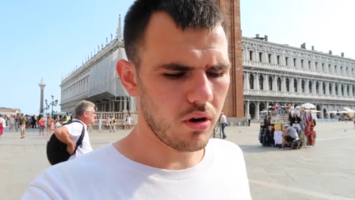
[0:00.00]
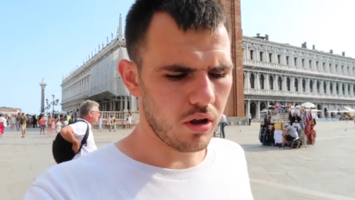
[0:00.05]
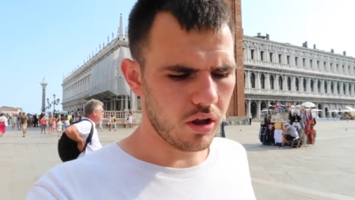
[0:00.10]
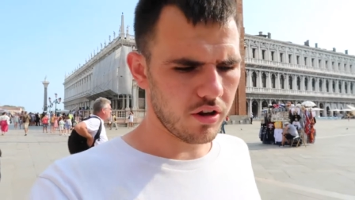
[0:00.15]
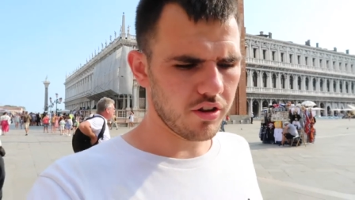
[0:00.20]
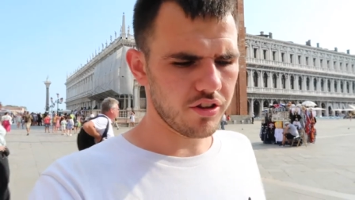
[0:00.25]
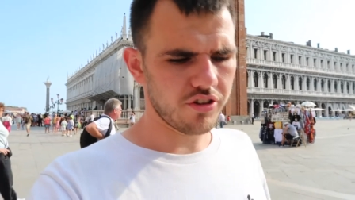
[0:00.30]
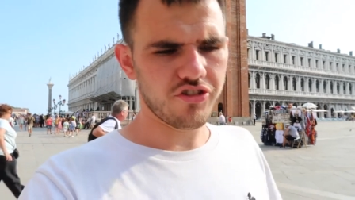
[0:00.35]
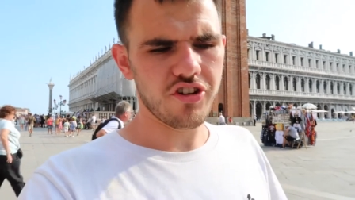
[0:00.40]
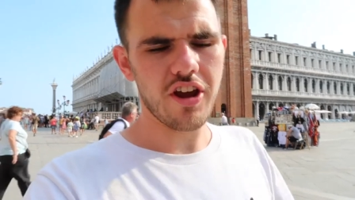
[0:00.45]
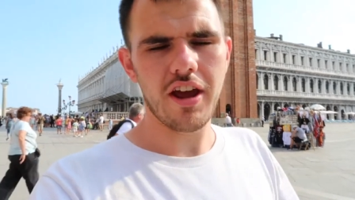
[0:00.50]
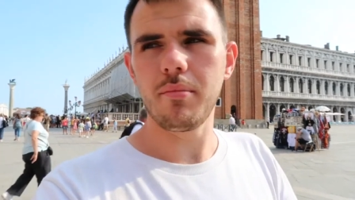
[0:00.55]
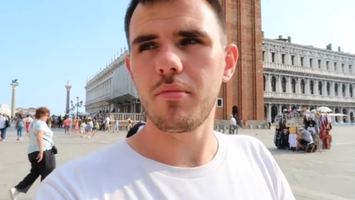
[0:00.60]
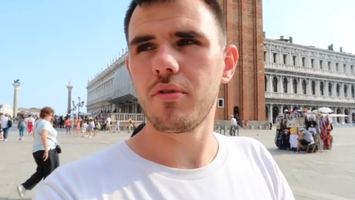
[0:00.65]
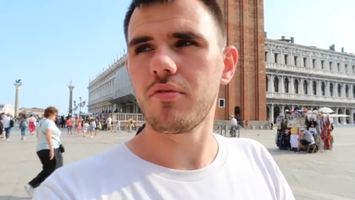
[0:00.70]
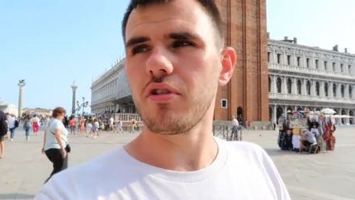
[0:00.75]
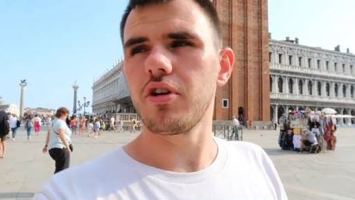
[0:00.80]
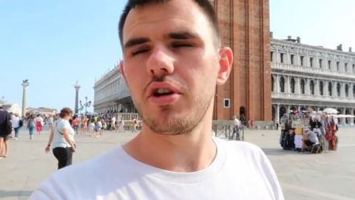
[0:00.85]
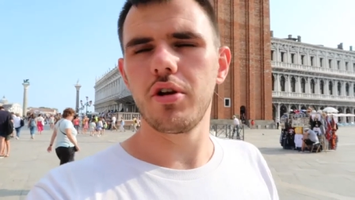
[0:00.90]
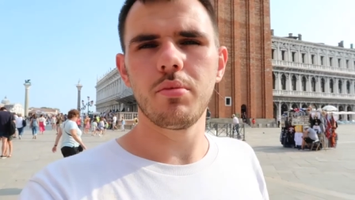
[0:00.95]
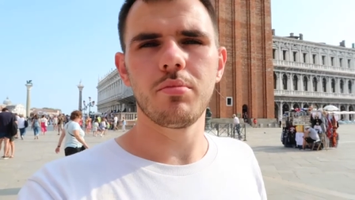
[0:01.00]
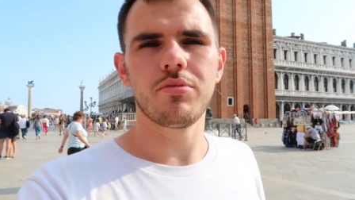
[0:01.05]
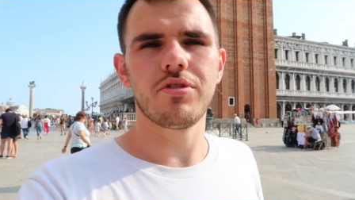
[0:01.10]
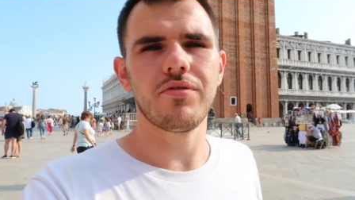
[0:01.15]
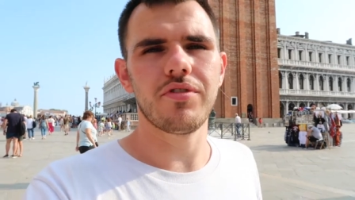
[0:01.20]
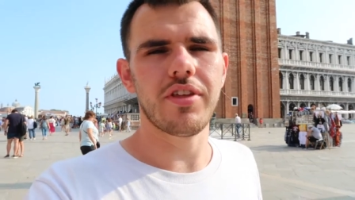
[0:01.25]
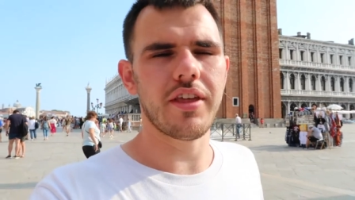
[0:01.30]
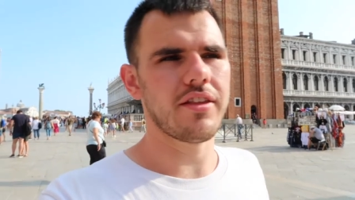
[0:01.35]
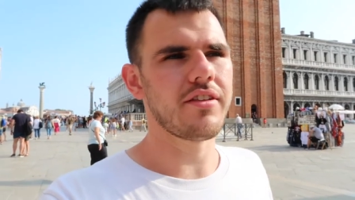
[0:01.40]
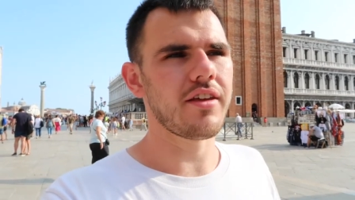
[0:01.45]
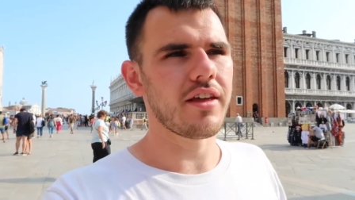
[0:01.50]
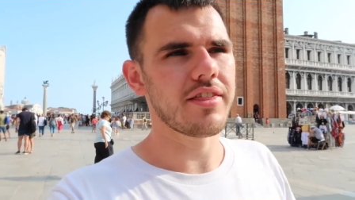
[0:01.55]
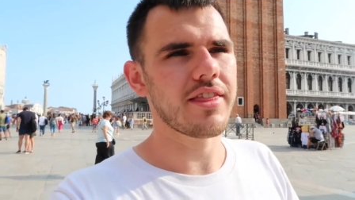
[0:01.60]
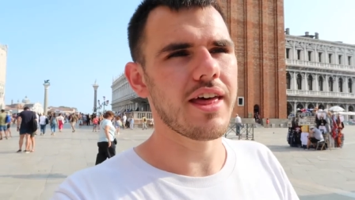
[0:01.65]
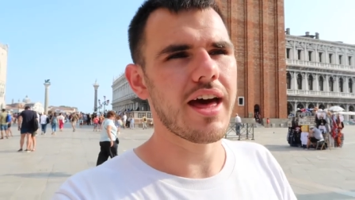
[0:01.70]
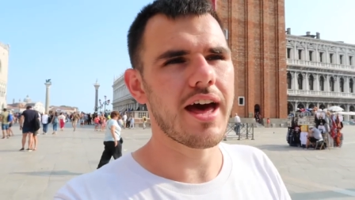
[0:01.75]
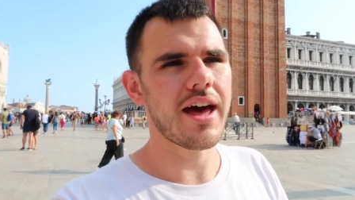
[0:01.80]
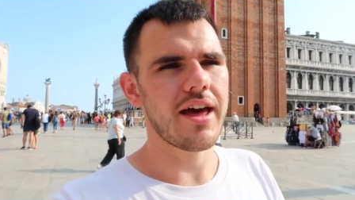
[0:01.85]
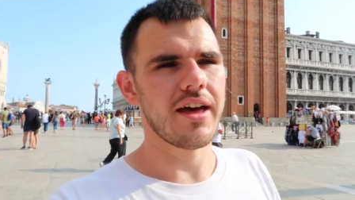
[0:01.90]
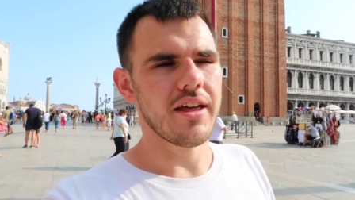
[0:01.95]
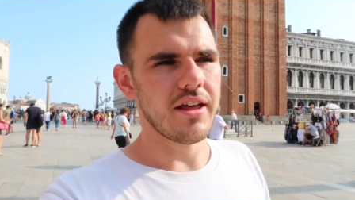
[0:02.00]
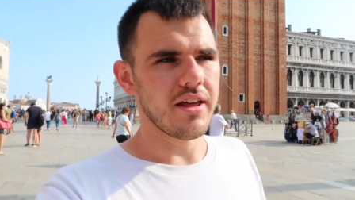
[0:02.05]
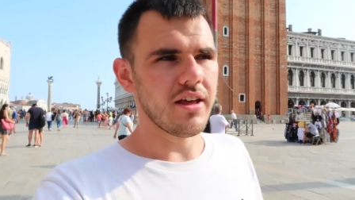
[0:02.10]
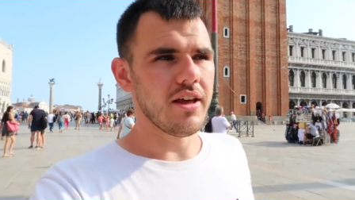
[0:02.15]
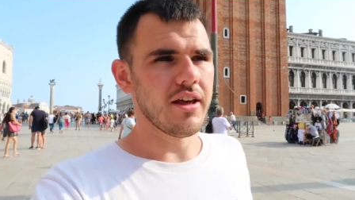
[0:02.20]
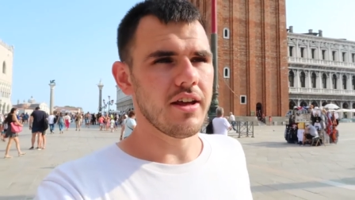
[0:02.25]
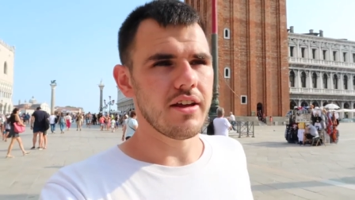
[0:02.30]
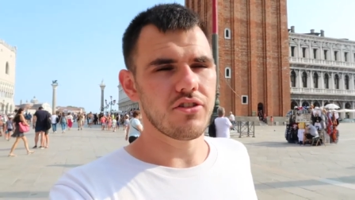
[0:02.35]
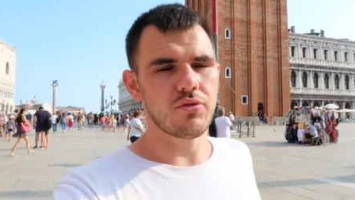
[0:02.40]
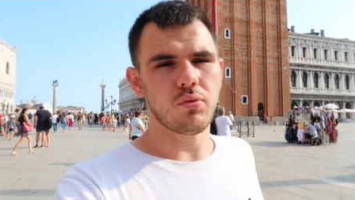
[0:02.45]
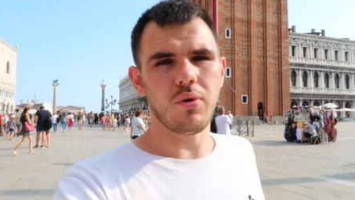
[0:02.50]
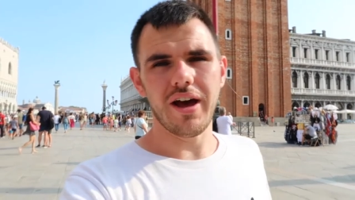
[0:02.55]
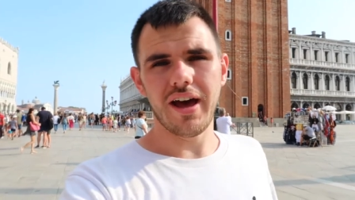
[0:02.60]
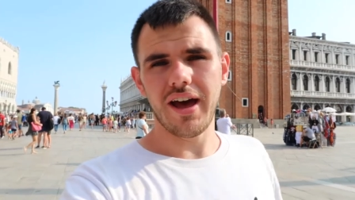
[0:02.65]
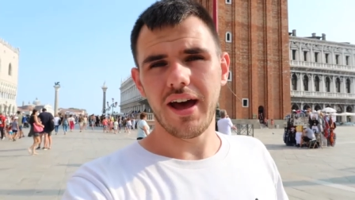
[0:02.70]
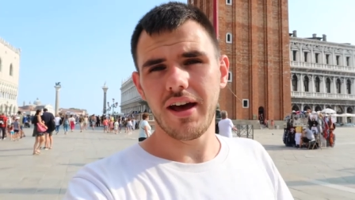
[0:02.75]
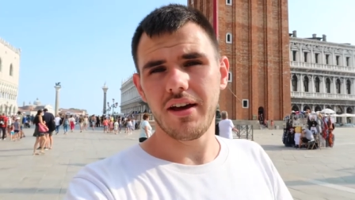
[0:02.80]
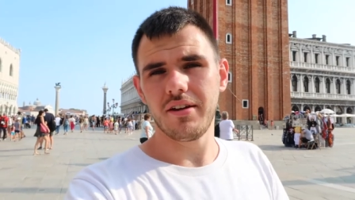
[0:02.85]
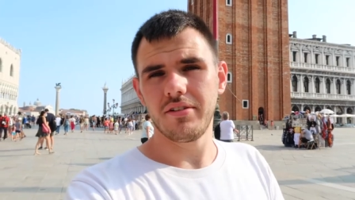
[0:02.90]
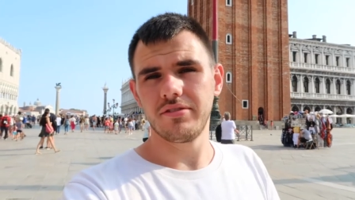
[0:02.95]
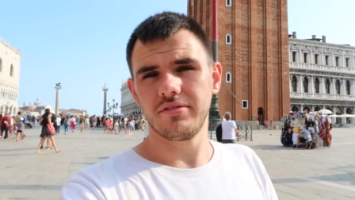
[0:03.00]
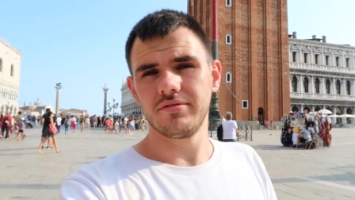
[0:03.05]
a lot of chamber rooms and things like that, it's where